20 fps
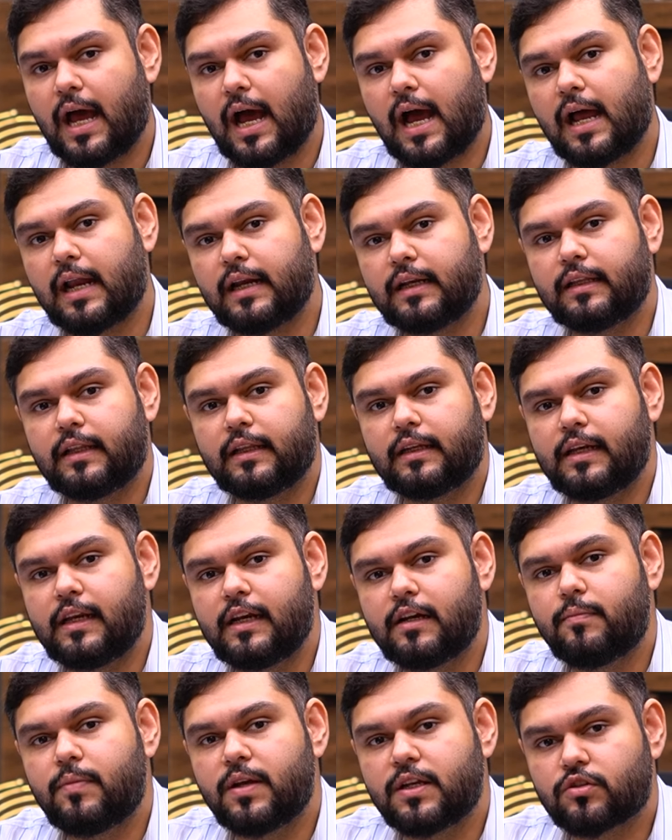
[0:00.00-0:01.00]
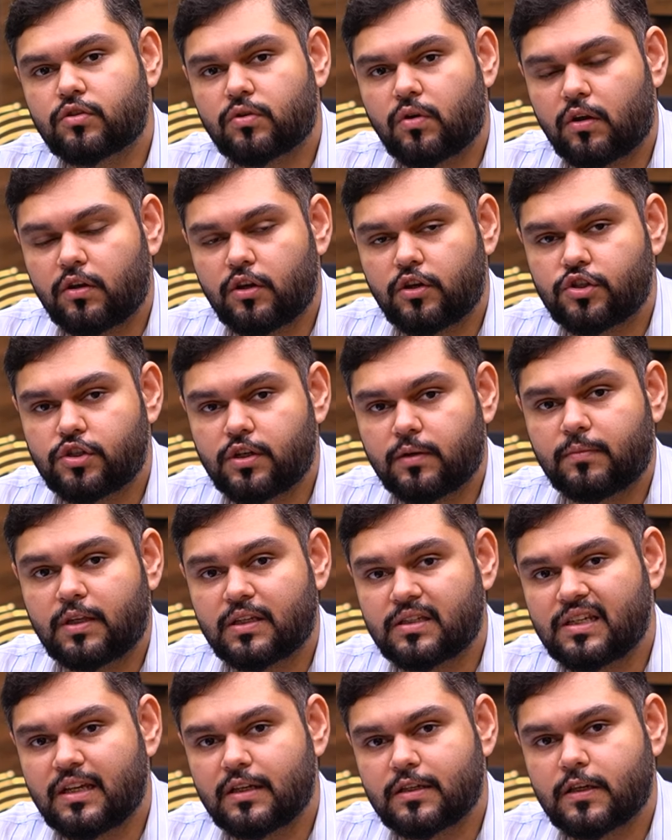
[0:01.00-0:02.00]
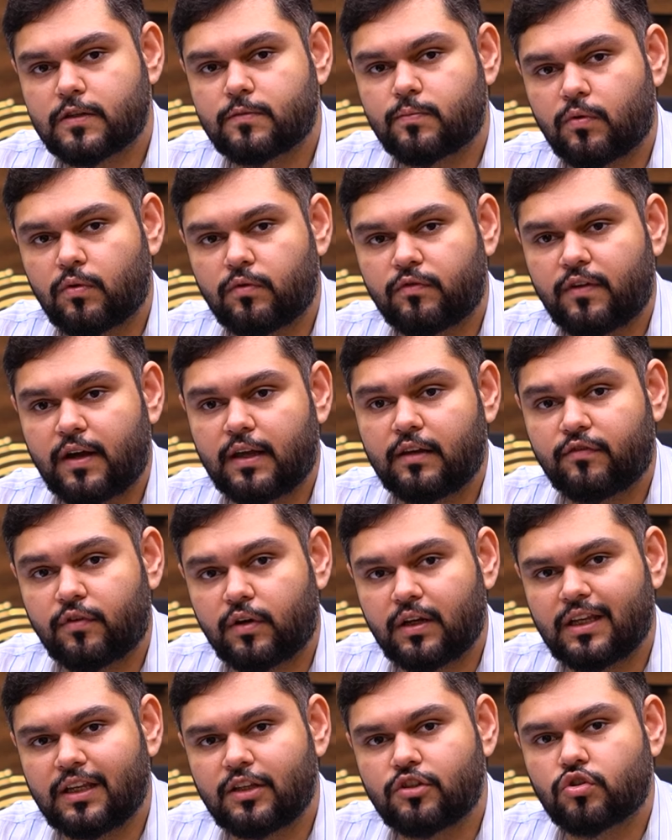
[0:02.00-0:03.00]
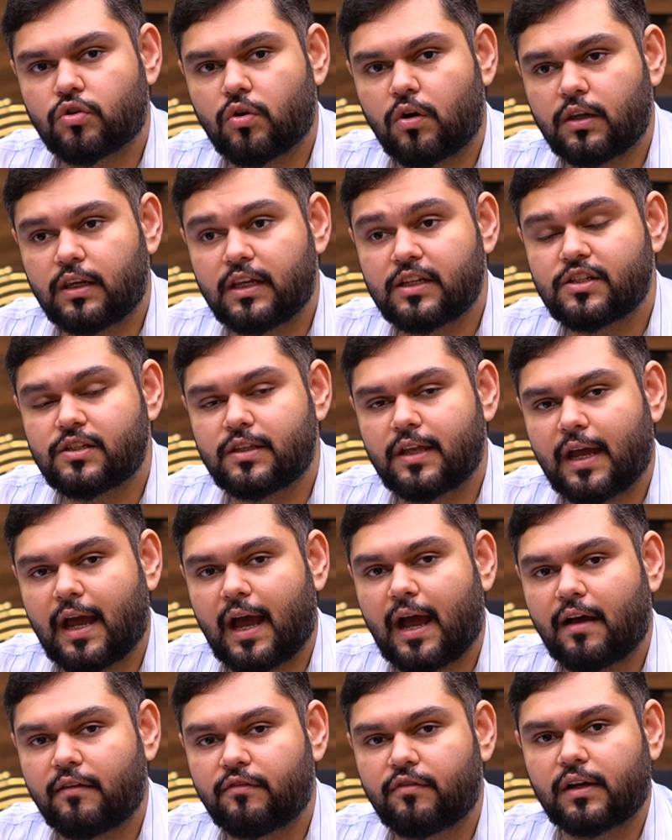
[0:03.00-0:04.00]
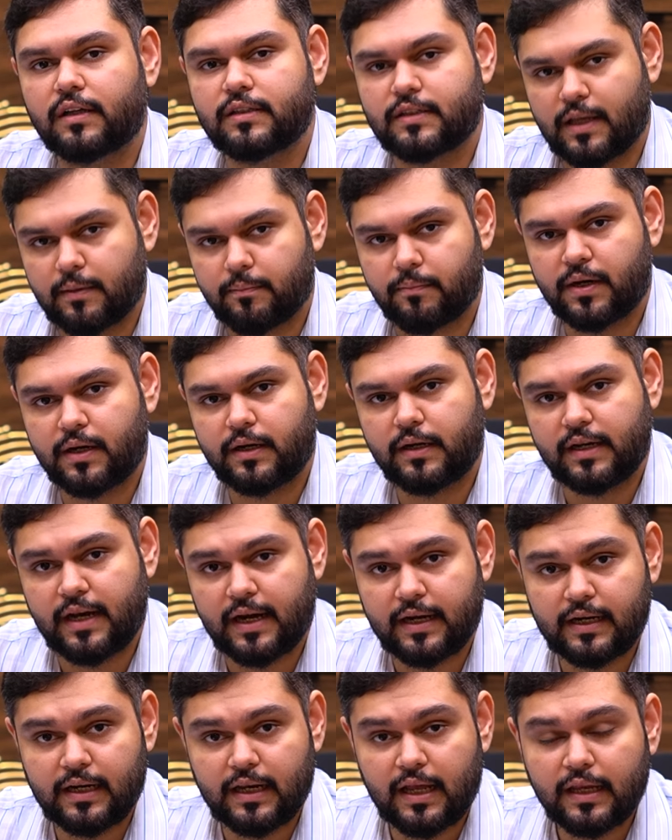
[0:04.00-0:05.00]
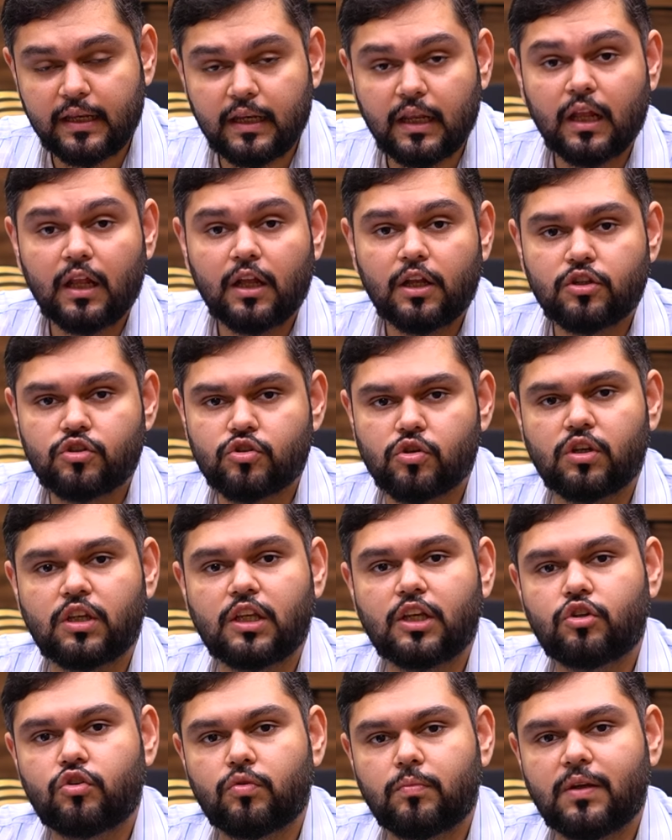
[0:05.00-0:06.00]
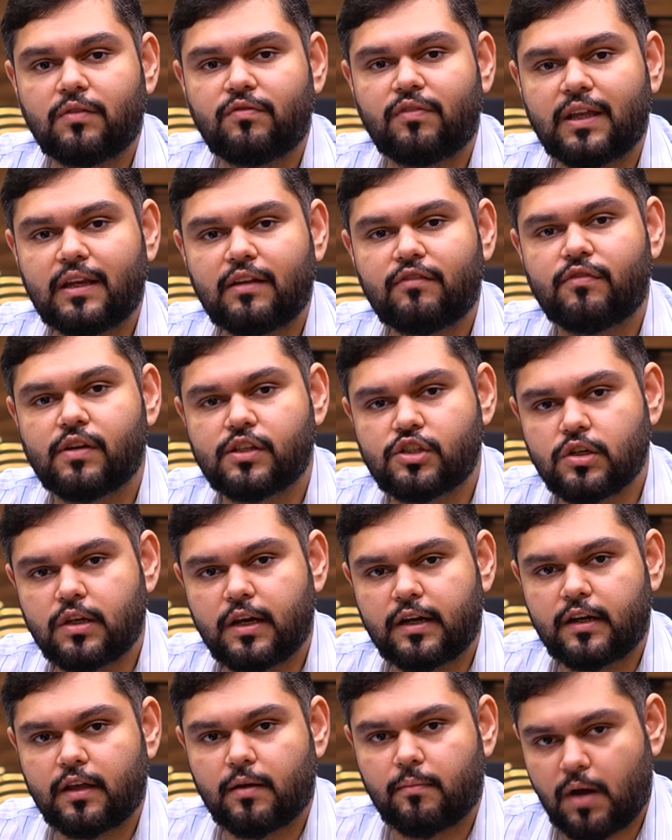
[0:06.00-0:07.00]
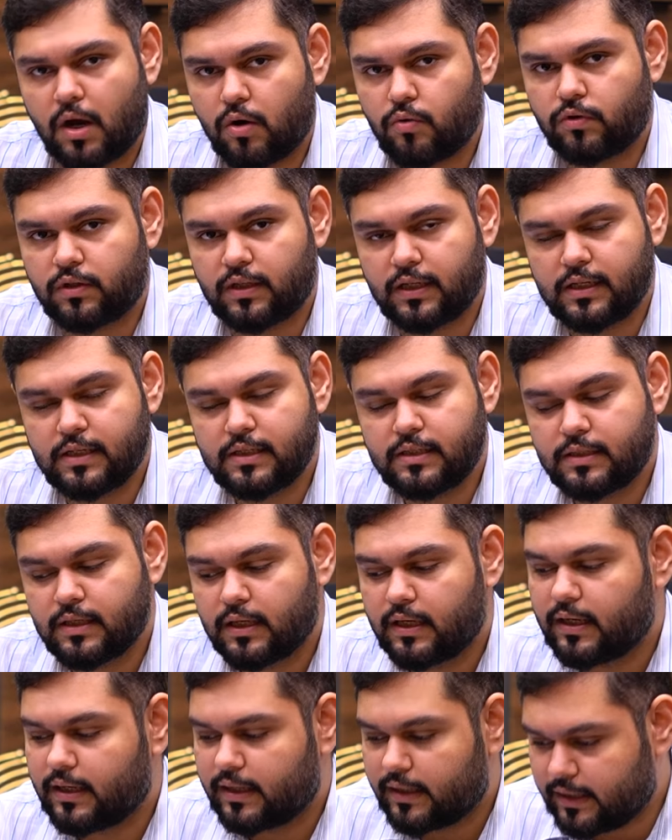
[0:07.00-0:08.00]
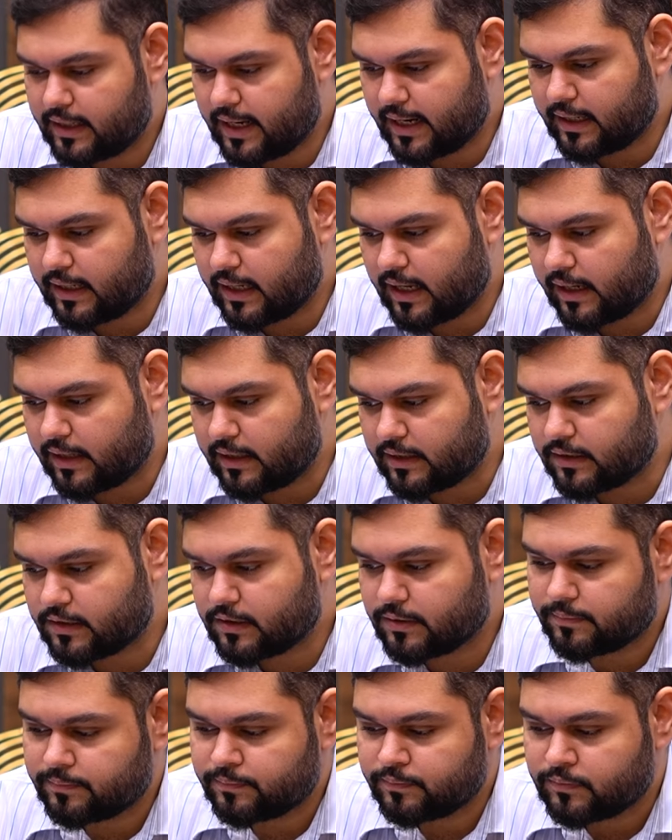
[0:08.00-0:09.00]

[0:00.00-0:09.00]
and the need-based scholarship, the CSS profile for each college, they have a separate deadline. So you need to be very vigilant about these deadlines.